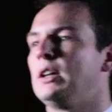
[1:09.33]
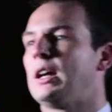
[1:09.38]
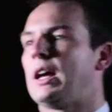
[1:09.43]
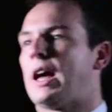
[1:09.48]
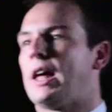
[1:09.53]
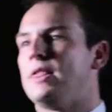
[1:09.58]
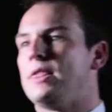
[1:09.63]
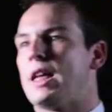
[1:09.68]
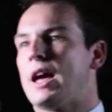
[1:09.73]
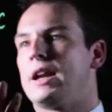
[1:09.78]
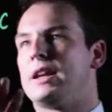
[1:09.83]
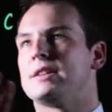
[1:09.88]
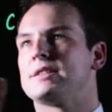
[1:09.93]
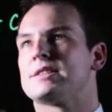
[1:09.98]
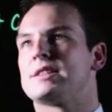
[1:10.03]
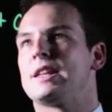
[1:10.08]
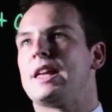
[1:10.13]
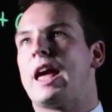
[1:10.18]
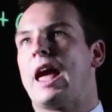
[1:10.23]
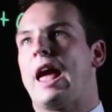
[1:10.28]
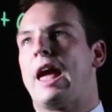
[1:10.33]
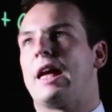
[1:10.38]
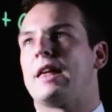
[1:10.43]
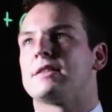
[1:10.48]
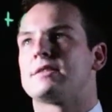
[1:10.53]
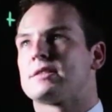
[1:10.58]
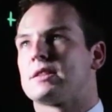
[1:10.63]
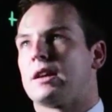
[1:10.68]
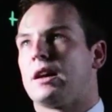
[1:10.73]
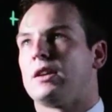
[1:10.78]
And that is the
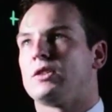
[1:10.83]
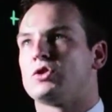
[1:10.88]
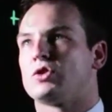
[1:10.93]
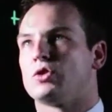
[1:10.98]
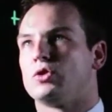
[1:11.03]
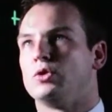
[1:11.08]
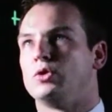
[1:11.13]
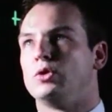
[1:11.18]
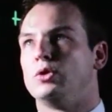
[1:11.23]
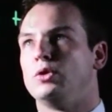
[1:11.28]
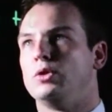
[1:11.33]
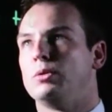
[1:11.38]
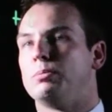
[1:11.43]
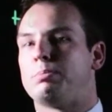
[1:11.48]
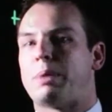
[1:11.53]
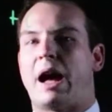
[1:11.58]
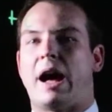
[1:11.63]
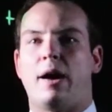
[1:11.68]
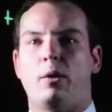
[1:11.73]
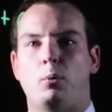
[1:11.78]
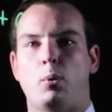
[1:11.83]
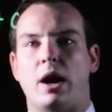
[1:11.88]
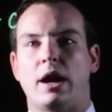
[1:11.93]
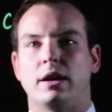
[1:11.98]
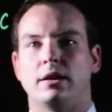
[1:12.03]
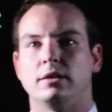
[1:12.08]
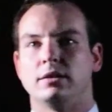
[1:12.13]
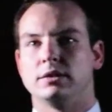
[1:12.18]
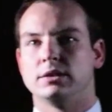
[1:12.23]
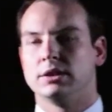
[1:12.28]
answer to part
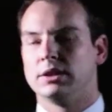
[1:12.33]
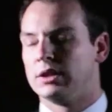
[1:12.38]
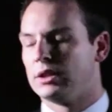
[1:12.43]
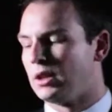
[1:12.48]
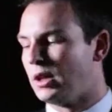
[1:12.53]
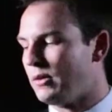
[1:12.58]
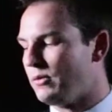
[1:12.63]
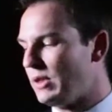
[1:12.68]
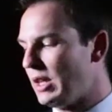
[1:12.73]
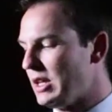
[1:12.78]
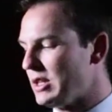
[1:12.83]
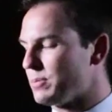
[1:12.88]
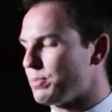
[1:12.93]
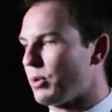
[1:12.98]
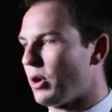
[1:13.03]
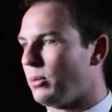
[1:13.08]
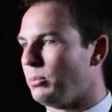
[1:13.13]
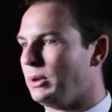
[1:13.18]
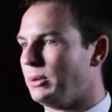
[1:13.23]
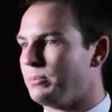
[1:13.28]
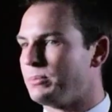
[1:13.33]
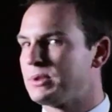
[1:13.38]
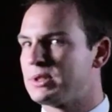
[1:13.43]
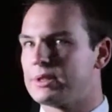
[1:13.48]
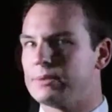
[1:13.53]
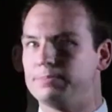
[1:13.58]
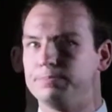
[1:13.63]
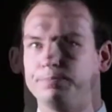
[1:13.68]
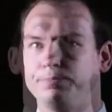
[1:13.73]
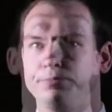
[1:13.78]
1 of these problems.
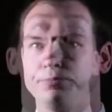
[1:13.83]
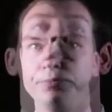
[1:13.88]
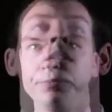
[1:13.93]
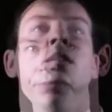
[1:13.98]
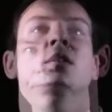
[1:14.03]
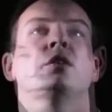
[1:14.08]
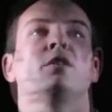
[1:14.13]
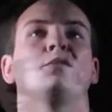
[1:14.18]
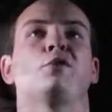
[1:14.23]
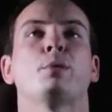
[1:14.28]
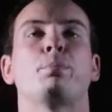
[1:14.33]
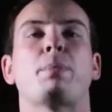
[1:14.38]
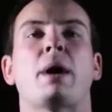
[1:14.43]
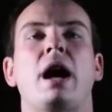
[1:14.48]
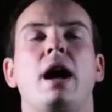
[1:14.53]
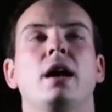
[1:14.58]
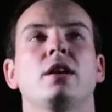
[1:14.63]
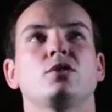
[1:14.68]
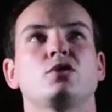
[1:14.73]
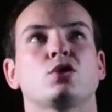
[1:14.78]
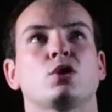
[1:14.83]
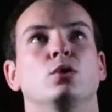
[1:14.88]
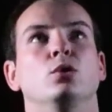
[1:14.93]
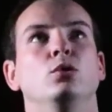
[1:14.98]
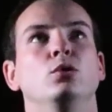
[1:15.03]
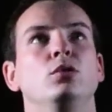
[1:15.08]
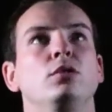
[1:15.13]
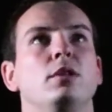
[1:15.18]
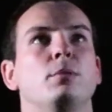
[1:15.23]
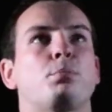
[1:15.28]
For part
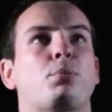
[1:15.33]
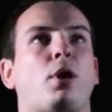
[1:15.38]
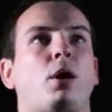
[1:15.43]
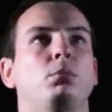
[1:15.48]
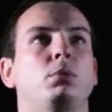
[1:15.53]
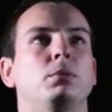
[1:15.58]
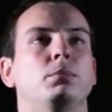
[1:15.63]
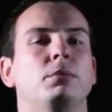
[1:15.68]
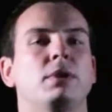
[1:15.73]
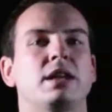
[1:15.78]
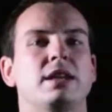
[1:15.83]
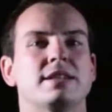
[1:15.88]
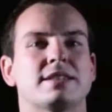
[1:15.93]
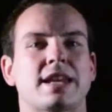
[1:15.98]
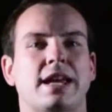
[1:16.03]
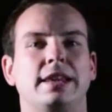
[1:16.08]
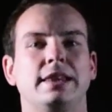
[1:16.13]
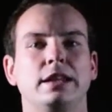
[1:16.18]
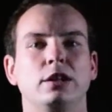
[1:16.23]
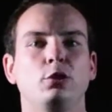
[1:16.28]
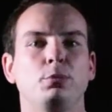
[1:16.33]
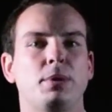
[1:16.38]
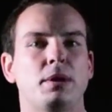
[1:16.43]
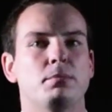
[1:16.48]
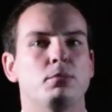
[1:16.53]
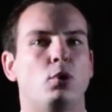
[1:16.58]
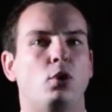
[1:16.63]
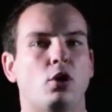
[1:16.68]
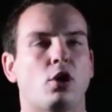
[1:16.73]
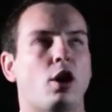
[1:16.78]
2, the problem is a little bit
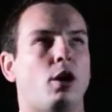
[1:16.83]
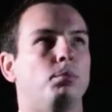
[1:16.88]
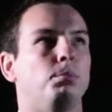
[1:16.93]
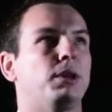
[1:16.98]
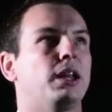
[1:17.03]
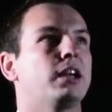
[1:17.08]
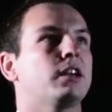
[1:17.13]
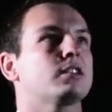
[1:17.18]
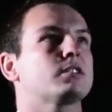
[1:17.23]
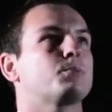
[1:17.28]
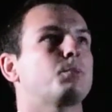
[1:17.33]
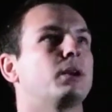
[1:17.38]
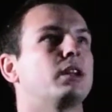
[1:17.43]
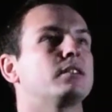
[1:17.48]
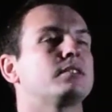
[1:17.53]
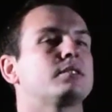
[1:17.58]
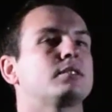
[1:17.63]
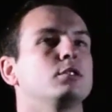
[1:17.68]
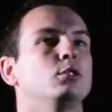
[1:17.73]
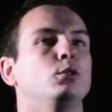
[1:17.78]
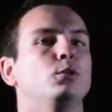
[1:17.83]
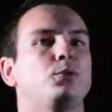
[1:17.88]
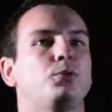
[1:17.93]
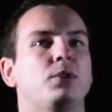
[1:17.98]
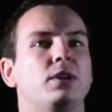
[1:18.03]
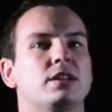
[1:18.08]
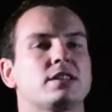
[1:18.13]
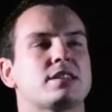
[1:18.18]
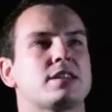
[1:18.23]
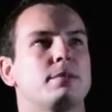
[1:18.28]
more complex, but it still
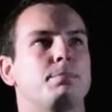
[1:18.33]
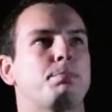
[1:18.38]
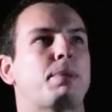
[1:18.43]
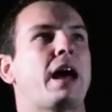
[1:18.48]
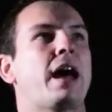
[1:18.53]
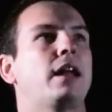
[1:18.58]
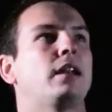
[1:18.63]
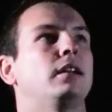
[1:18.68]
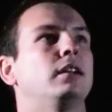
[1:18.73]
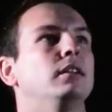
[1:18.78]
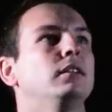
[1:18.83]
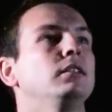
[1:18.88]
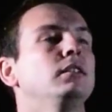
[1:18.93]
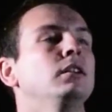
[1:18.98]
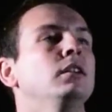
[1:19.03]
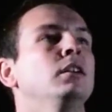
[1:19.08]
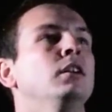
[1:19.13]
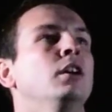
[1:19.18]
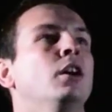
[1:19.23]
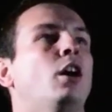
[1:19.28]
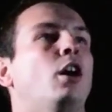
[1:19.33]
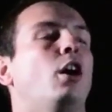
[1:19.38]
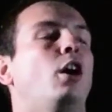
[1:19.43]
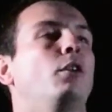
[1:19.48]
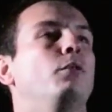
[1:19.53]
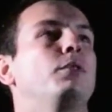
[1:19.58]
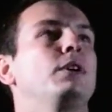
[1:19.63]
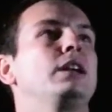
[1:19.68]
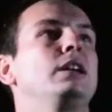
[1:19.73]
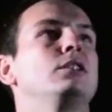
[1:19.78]
fits the pattern
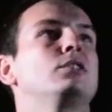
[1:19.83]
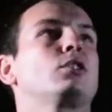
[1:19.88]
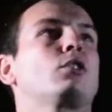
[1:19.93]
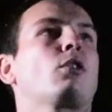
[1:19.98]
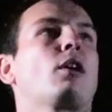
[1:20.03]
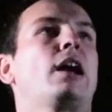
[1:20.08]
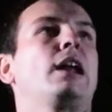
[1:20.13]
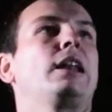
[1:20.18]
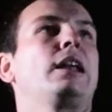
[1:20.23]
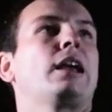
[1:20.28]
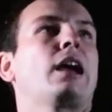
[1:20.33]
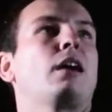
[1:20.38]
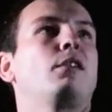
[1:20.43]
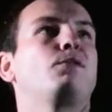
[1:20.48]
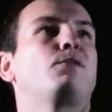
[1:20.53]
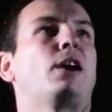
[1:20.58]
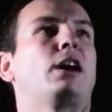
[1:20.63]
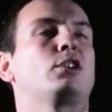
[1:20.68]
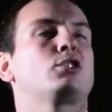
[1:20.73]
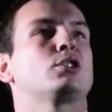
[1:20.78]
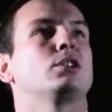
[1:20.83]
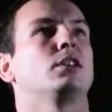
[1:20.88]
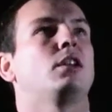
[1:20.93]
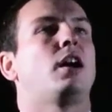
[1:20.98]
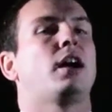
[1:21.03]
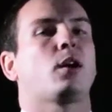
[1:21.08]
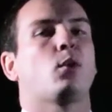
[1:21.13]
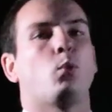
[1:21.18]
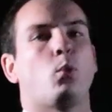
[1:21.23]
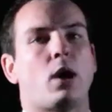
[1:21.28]
of integrating a function
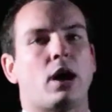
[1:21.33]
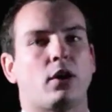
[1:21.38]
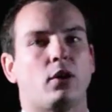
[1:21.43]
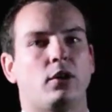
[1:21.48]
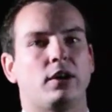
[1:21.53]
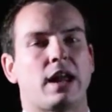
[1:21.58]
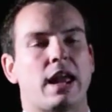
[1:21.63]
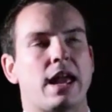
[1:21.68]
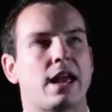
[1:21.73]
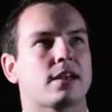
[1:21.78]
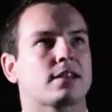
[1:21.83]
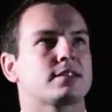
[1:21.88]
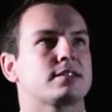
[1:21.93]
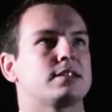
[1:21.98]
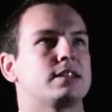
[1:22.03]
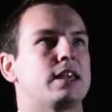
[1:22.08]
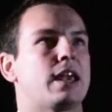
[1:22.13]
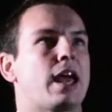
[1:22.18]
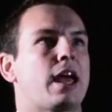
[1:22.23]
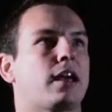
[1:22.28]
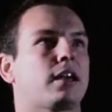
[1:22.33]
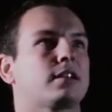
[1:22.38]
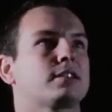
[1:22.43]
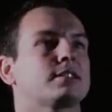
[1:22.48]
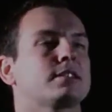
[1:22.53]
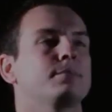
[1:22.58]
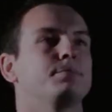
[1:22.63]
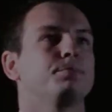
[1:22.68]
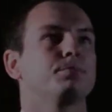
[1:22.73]
like 1 on x dx.